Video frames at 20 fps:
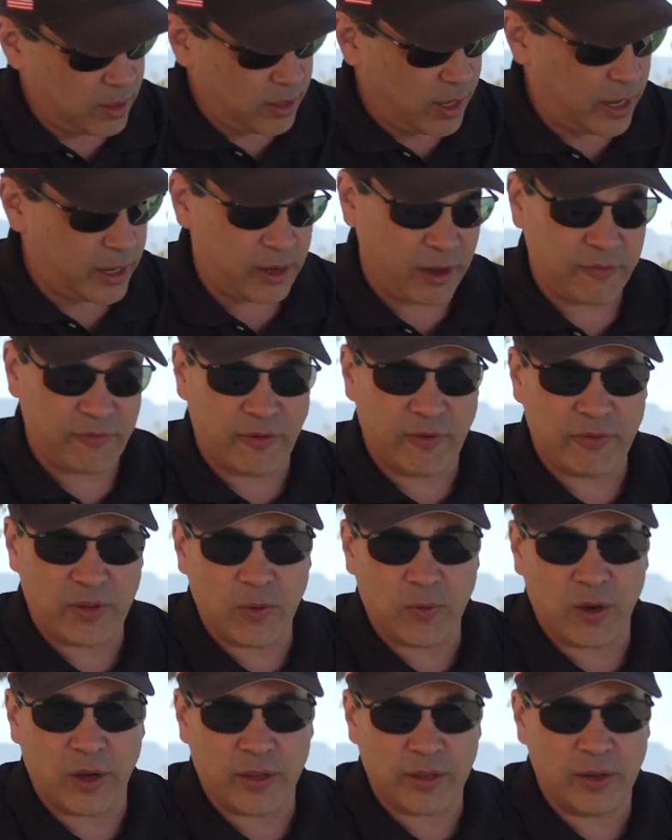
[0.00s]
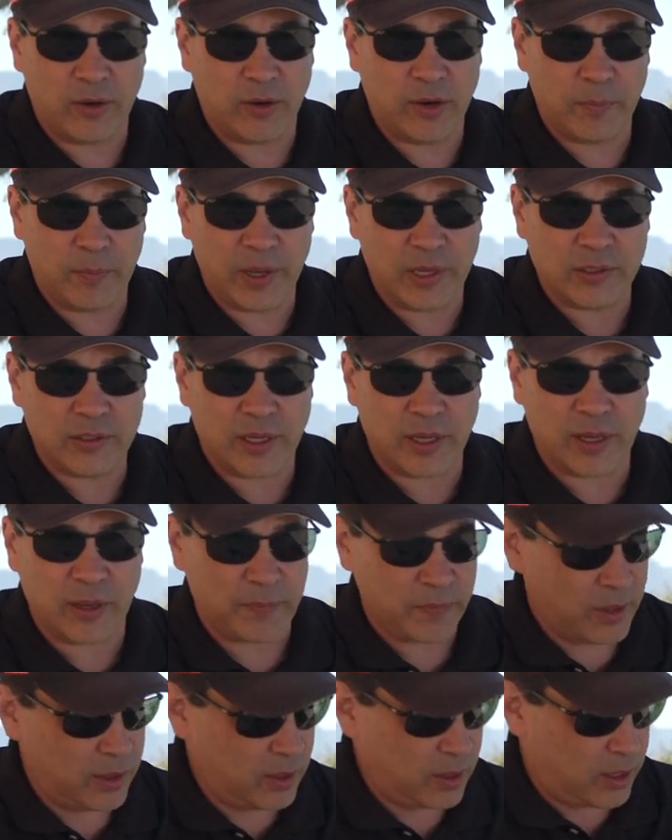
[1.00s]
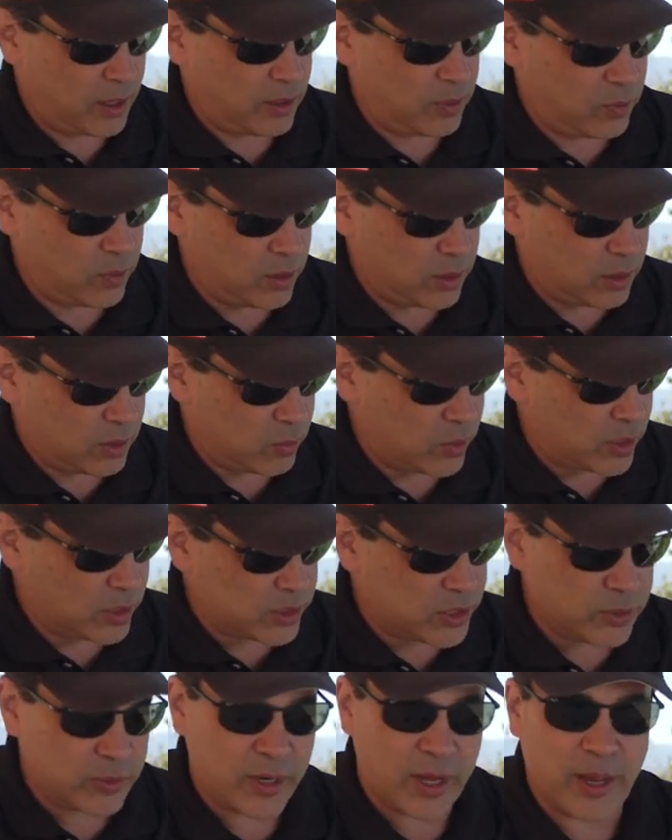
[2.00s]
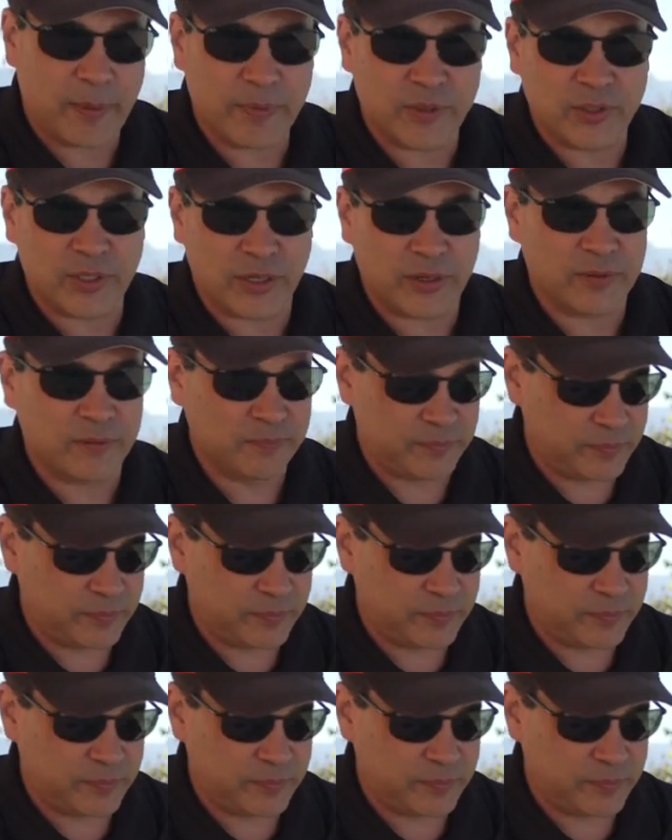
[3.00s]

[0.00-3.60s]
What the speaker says: I get a 50 watt here in the base camp, and we're going to see what happens here.